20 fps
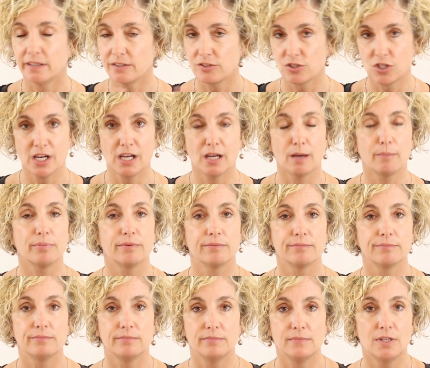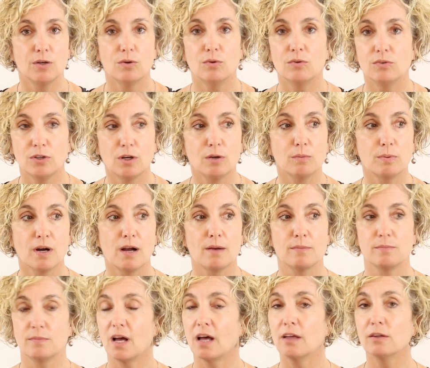champ. No
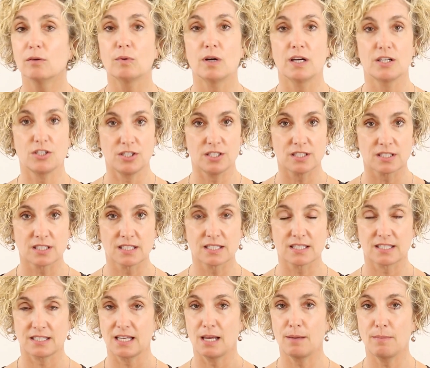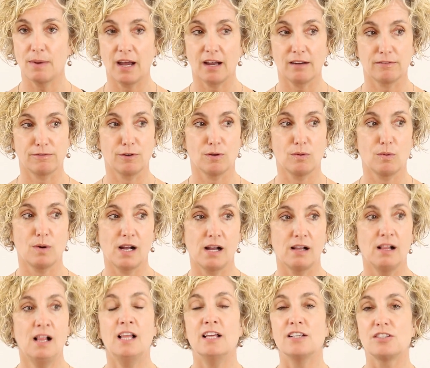problem. Otherwise, she's going to stay back for a
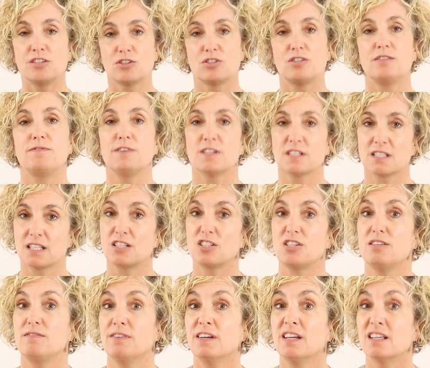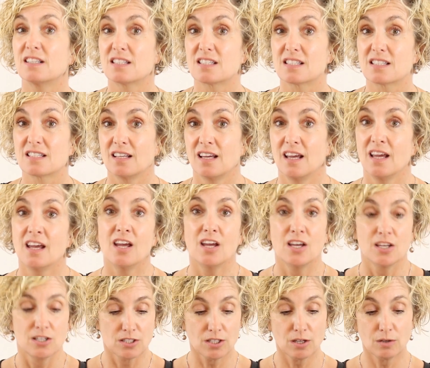while till she feels like she fits.
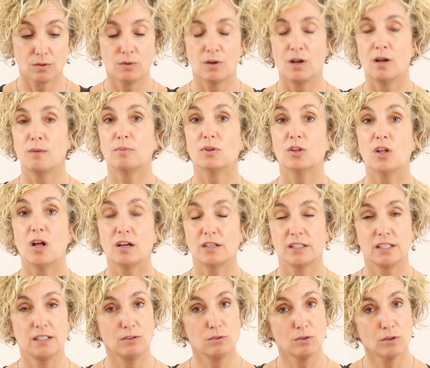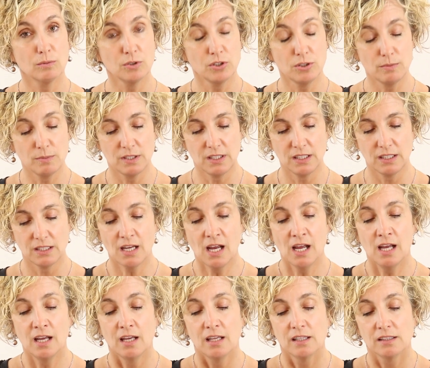So, belonging, normal human need.
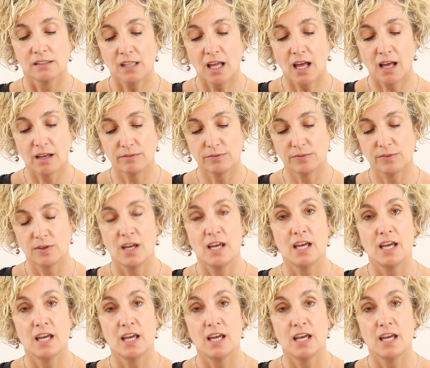Love,